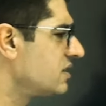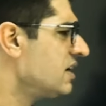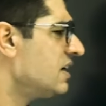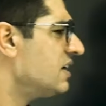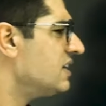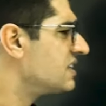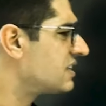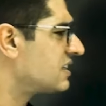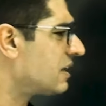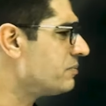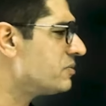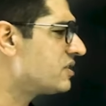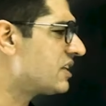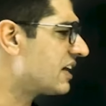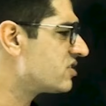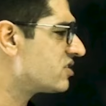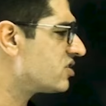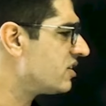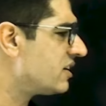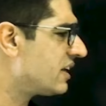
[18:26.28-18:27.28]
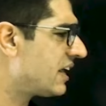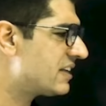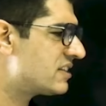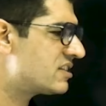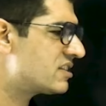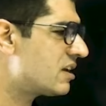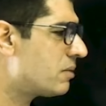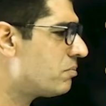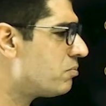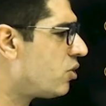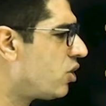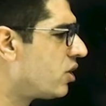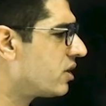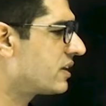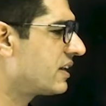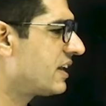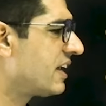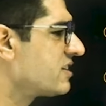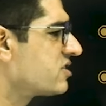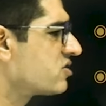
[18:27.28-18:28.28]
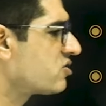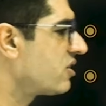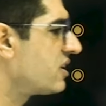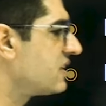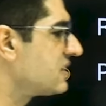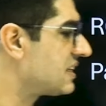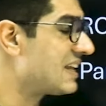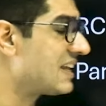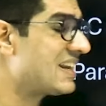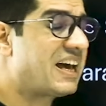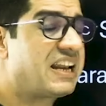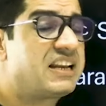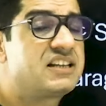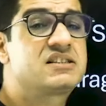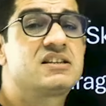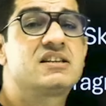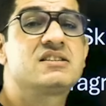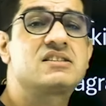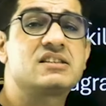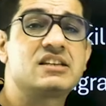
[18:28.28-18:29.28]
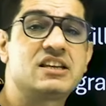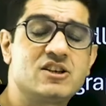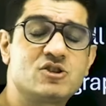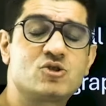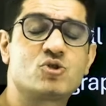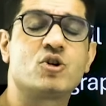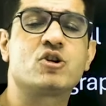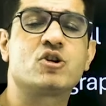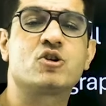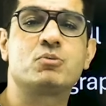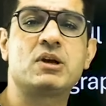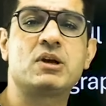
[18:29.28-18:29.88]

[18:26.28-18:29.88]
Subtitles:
some section test, some mock test, or analysis is going to be a